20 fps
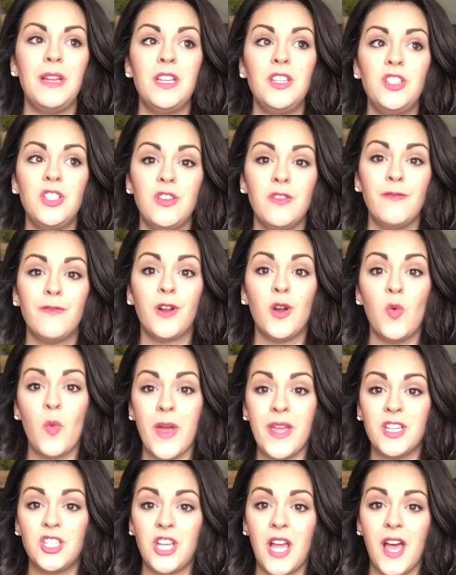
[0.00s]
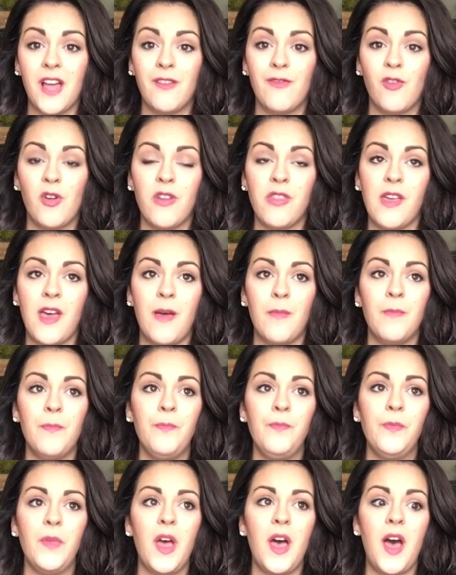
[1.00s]
to do, for a weight check for
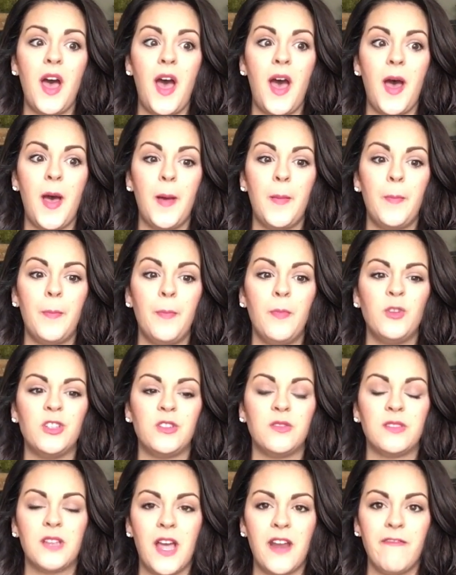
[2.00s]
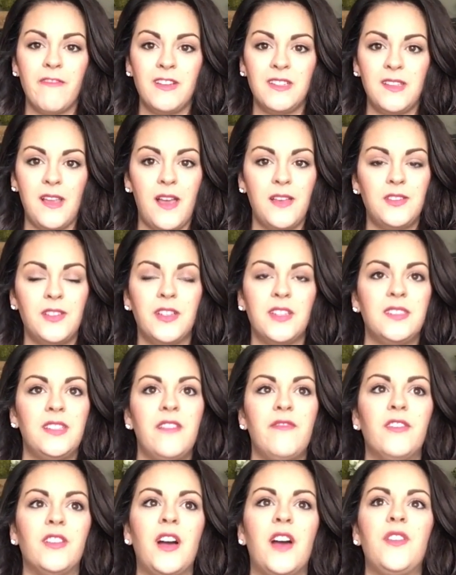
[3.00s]
them, which was kind of a disaster because
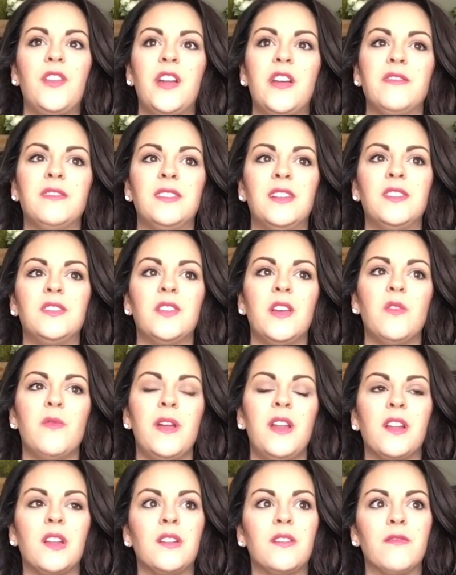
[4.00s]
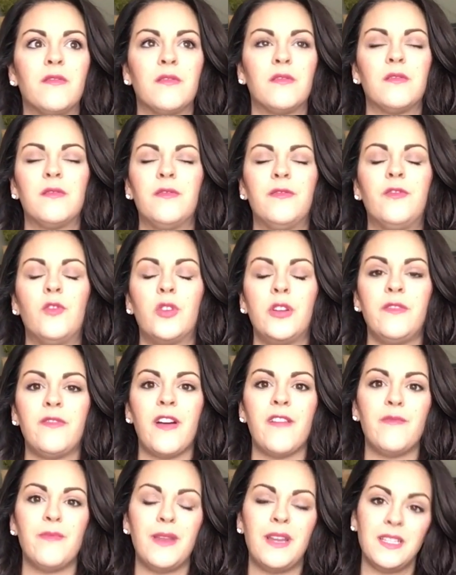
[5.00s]
they forgot that I was there, so I waited
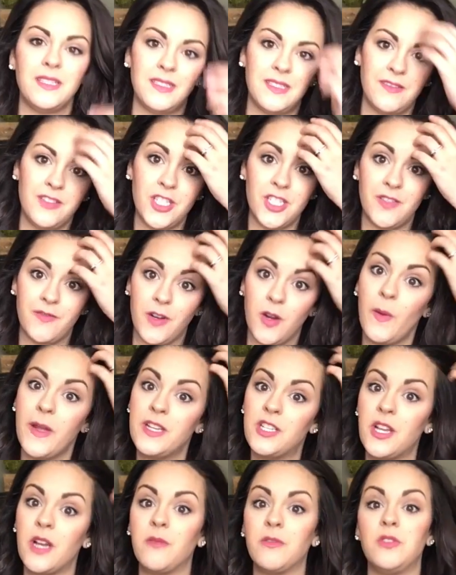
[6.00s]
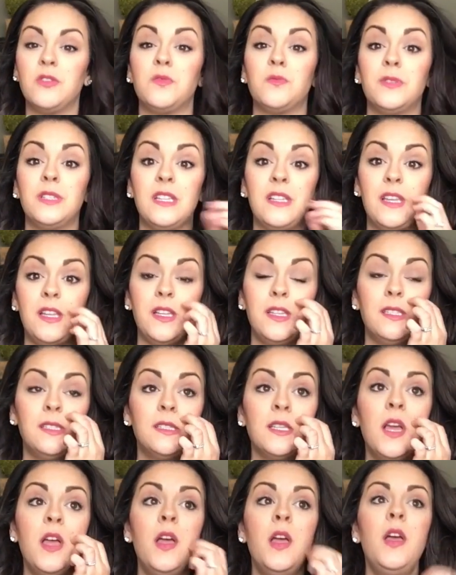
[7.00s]
45 minutes just for a weight check, which was
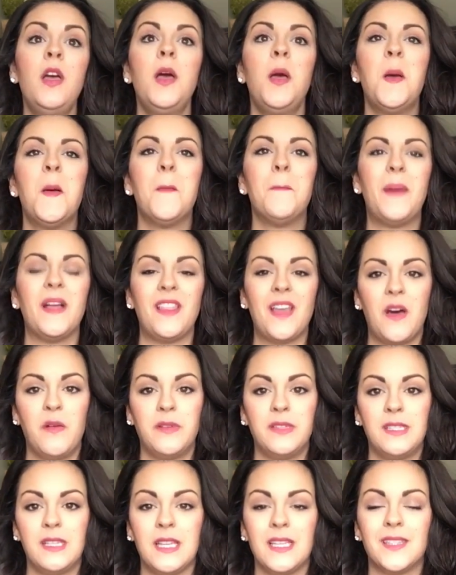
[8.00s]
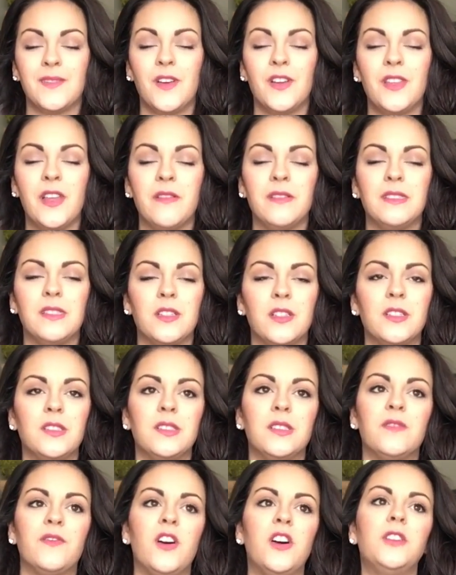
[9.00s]
ridiculous. But that wasn't his fault, that was the
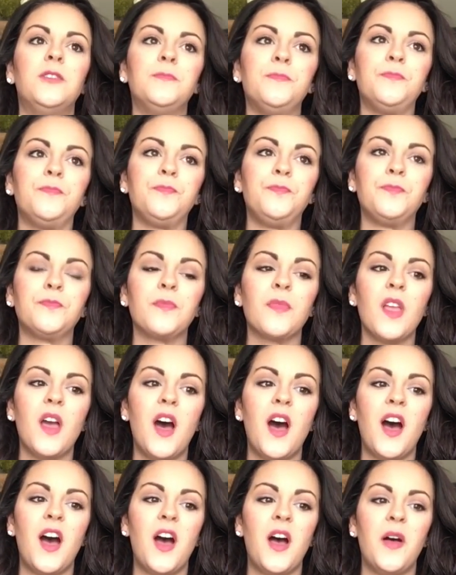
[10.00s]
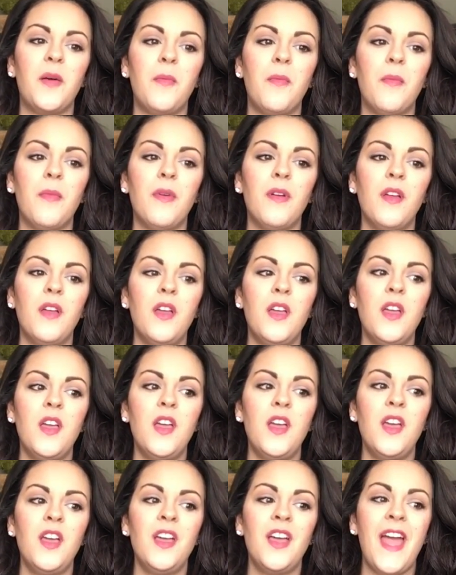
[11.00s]
nurse's fault.
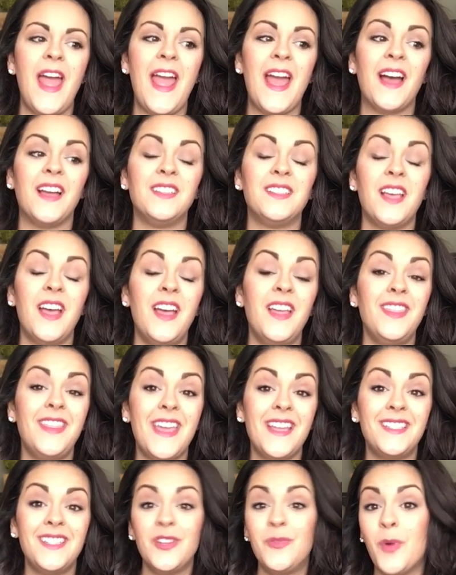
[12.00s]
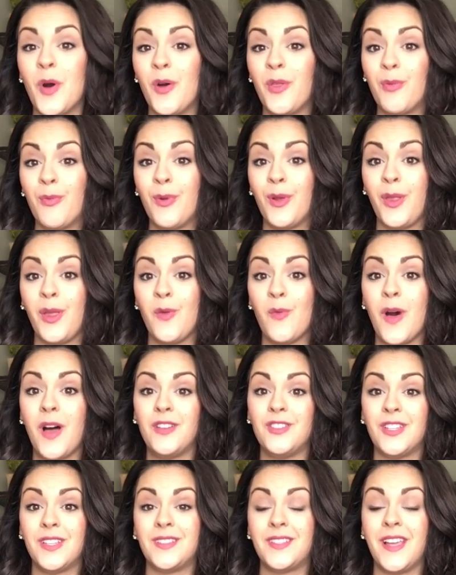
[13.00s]
And they did both really
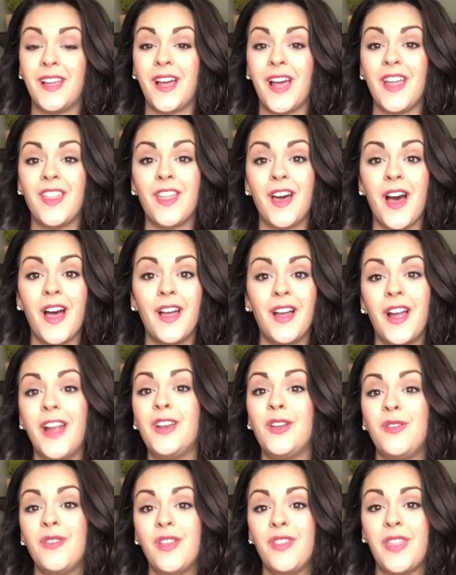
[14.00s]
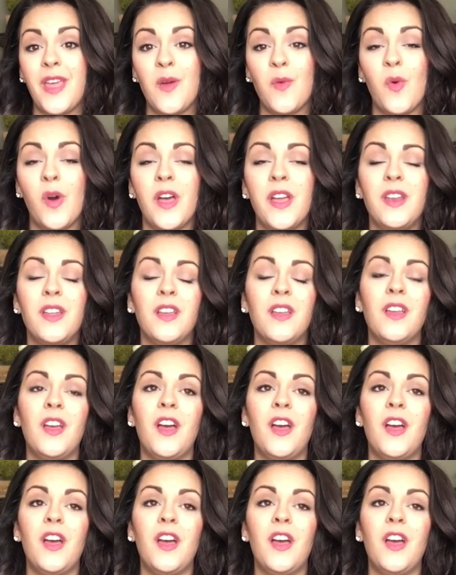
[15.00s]
well, just like I knew that they would.